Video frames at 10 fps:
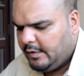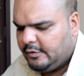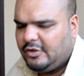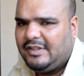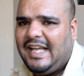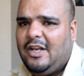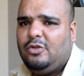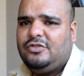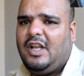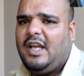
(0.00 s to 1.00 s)
So that
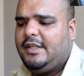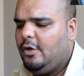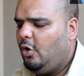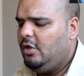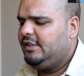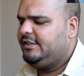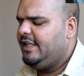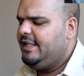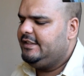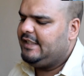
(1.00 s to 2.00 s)
looks like all the
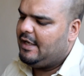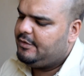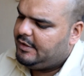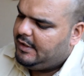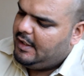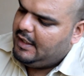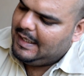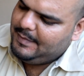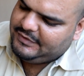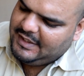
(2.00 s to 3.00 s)
skin is out.
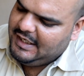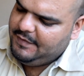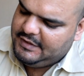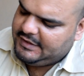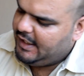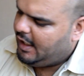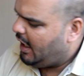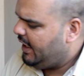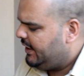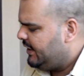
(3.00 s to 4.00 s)
I'm just going to leave this on a
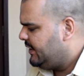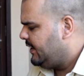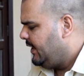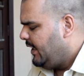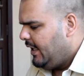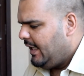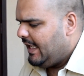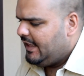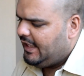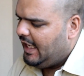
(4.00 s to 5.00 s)
high heat.
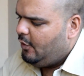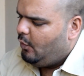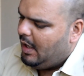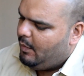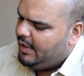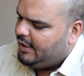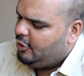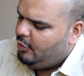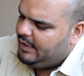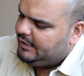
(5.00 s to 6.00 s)
And then what I want to
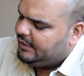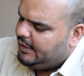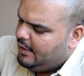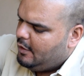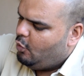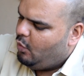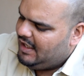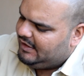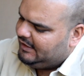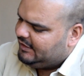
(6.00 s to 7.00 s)
do is,
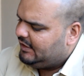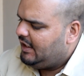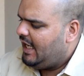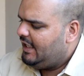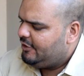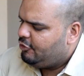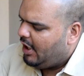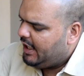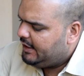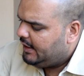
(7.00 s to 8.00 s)
once it's slightly
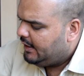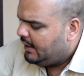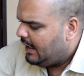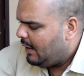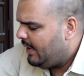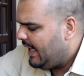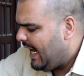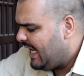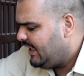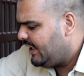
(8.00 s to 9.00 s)
dry, I want to
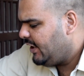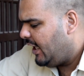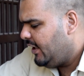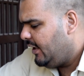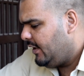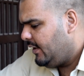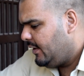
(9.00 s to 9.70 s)
add the yogurt